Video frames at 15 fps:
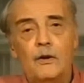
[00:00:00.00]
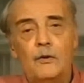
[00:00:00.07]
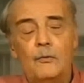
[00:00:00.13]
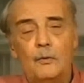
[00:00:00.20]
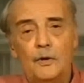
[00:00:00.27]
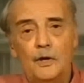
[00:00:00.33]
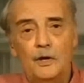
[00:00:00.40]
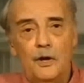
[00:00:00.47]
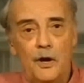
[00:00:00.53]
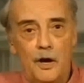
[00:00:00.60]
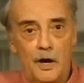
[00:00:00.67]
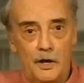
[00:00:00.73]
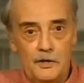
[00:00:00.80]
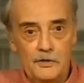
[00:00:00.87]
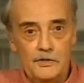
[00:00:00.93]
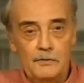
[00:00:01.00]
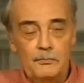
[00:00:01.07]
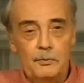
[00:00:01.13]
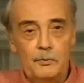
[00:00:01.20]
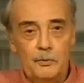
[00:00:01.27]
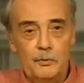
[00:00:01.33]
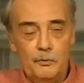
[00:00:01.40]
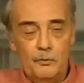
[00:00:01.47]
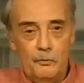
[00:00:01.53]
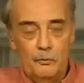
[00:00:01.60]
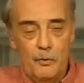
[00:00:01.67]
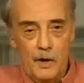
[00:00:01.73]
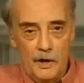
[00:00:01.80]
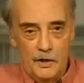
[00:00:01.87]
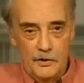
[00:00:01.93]
were to cause the pool
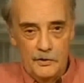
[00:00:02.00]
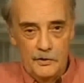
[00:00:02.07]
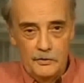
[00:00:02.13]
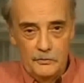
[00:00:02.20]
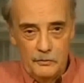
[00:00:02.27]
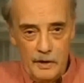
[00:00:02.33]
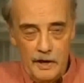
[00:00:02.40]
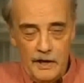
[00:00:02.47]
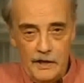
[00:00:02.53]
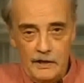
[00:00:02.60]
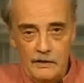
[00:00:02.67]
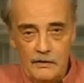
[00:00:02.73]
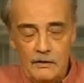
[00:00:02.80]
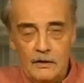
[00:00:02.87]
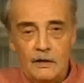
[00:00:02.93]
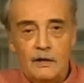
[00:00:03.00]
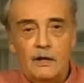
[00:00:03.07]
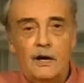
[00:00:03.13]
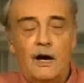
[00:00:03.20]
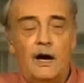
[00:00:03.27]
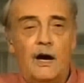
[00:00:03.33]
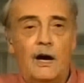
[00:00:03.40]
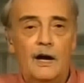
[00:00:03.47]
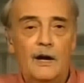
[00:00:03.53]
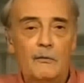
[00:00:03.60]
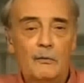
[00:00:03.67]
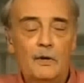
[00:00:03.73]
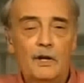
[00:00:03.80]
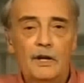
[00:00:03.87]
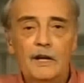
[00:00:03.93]
water to drain, uh, it
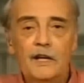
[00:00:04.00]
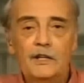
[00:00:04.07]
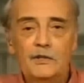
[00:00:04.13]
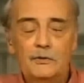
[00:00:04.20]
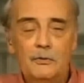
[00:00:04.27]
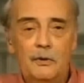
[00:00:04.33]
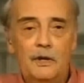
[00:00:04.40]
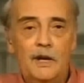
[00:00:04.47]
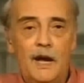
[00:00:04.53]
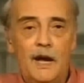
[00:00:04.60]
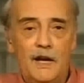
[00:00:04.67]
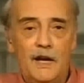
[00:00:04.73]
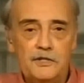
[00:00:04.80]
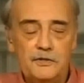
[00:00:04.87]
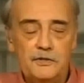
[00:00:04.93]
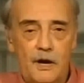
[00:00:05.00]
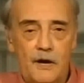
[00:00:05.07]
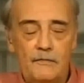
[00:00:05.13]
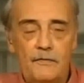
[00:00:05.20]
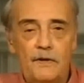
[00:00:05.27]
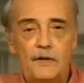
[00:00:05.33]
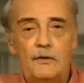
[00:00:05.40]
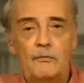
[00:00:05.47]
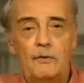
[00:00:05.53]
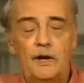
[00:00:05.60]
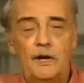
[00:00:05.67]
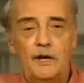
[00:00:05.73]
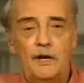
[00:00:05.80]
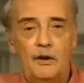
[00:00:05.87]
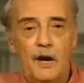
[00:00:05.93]
would lead to a catastrophic
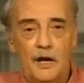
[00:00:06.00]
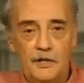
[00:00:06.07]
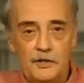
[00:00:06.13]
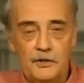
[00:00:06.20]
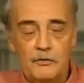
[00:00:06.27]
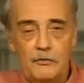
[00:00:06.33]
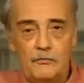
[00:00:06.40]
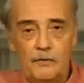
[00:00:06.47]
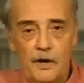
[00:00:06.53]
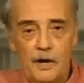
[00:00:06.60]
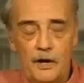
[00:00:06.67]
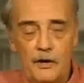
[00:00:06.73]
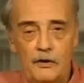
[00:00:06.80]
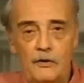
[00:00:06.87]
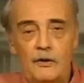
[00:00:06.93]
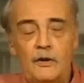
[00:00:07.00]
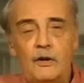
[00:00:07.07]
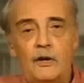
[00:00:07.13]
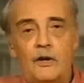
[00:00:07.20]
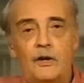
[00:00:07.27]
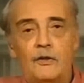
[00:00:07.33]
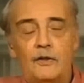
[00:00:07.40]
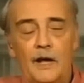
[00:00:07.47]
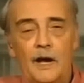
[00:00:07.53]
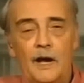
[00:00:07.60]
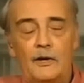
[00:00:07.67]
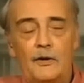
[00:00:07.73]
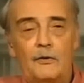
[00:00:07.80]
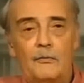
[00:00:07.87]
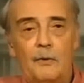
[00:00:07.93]
radiological fire
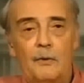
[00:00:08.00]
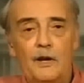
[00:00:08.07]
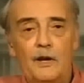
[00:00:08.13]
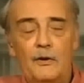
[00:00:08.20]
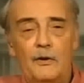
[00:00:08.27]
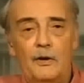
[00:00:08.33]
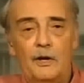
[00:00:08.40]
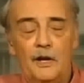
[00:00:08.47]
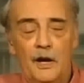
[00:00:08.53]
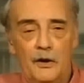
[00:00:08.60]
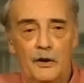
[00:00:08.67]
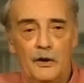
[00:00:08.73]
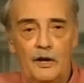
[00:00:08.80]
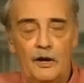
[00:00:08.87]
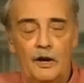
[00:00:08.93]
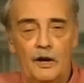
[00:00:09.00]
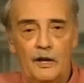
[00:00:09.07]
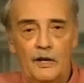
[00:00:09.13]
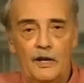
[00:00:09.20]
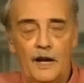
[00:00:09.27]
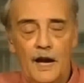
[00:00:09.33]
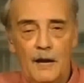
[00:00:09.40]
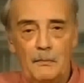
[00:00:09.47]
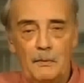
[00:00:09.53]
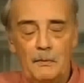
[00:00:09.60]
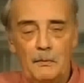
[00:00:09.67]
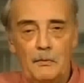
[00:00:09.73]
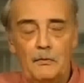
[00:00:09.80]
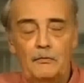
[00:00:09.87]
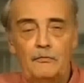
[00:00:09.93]
that could render an area
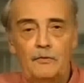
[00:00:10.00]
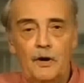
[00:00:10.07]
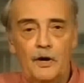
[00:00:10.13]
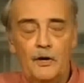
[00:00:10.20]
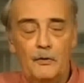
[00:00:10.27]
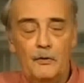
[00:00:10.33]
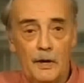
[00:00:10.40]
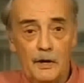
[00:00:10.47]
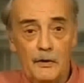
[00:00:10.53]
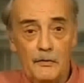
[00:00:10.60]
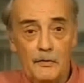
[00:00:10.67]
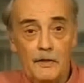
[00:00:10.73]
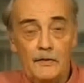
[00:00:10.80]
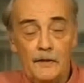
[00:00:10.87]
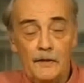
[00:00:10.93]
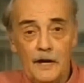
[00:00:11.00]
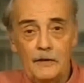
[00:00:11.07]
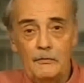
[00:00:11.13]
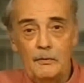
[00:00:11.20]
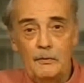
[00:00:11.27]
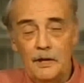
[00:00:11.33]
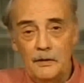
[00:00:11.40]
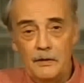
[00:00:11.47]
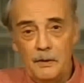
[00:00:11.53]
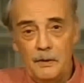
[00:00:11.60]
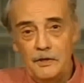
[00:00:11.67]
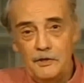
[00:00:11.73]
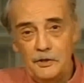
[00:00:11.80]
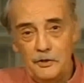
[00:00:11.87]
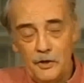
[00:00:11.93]
uninhabitable far greater than that created
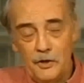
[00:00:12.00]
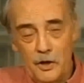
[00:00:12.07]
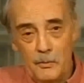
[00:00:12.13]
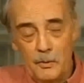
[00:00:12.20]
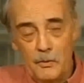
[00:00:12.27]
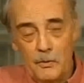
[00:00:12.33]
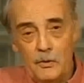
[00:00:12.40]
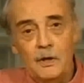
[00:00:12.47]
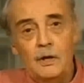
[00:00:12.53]
by Chernobyl.